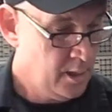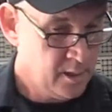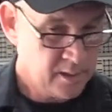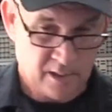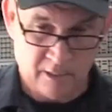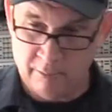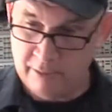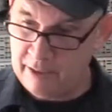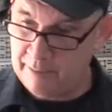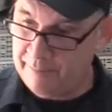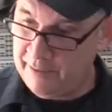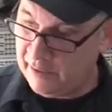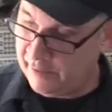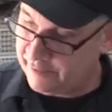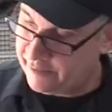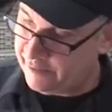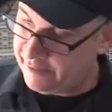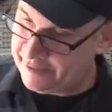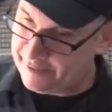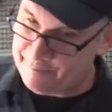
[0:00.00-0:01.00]
So when the
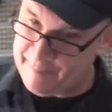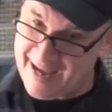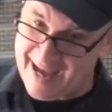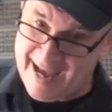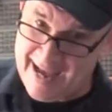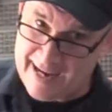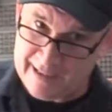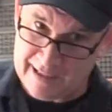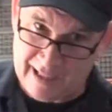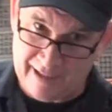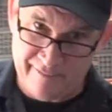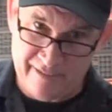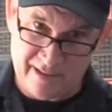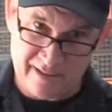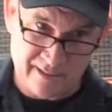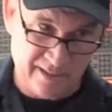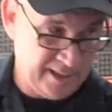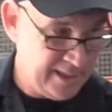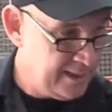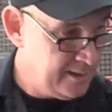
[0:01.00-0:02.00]
bells are at the back,
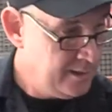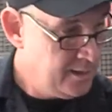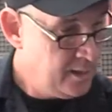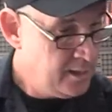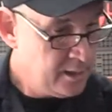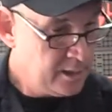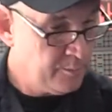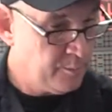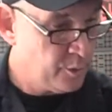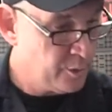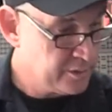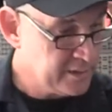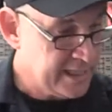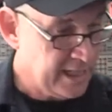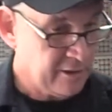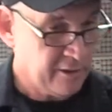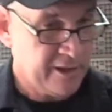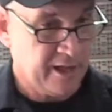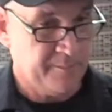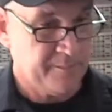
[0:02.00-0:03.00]
obviously the
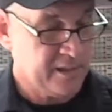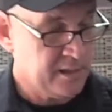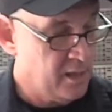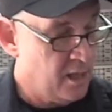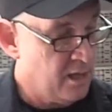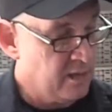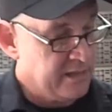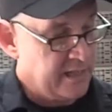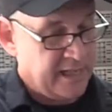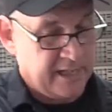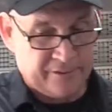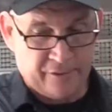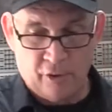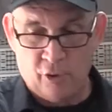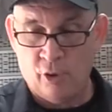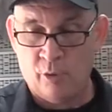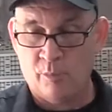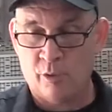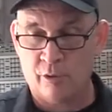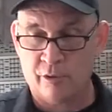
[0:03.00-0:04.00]
motorcycle comes along, they got the
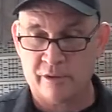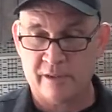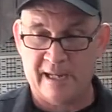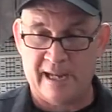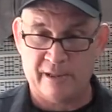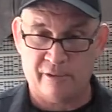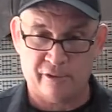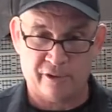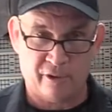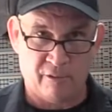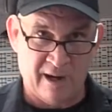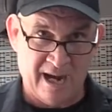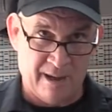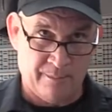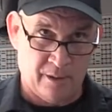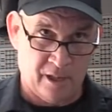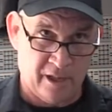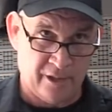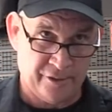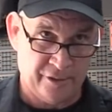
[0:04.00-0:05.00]
whole motorcycle to
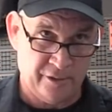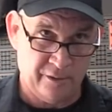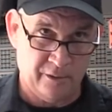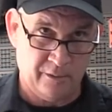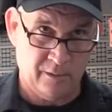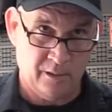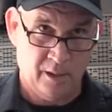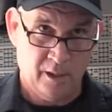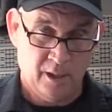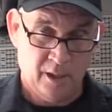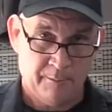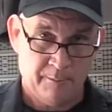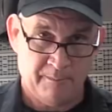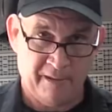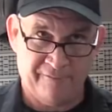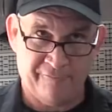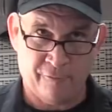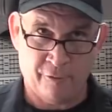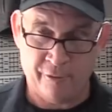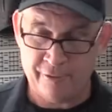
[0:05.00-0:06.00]
grab onto
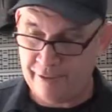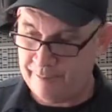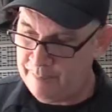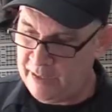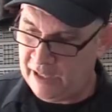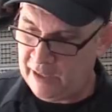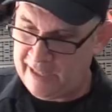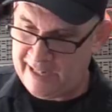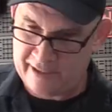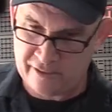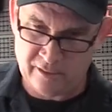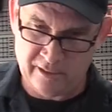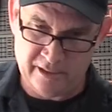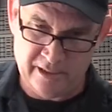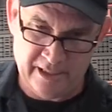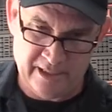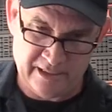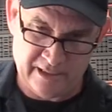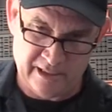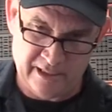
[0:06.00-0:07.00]
before the bell actually
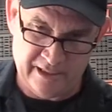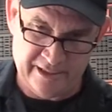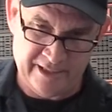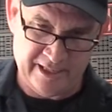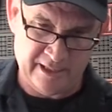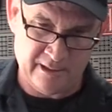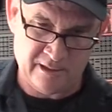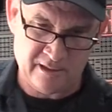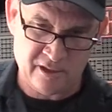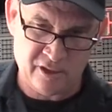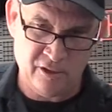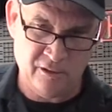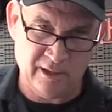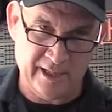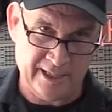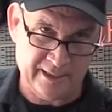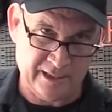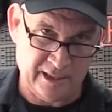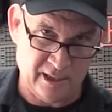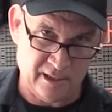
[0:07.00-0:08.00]
does anything. It's too
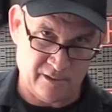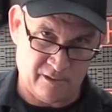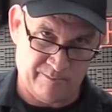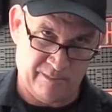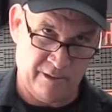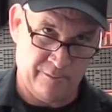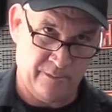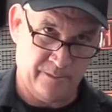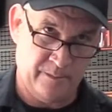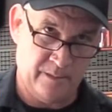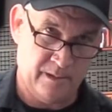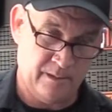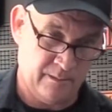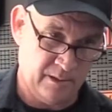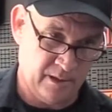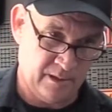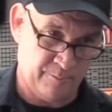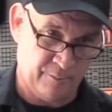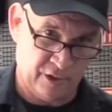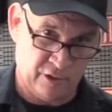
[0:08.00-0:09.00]
late then.
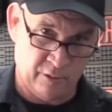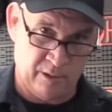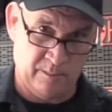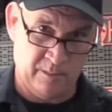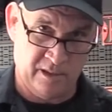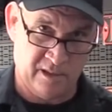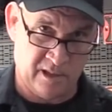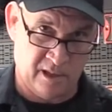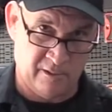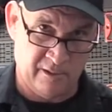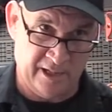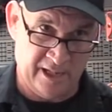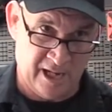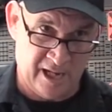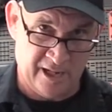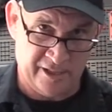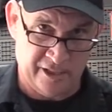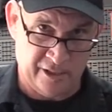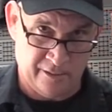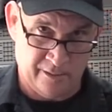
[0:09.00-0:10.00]
The gremlin's already
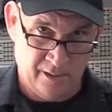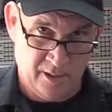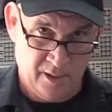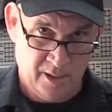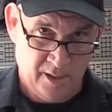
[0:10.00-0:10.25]
on you.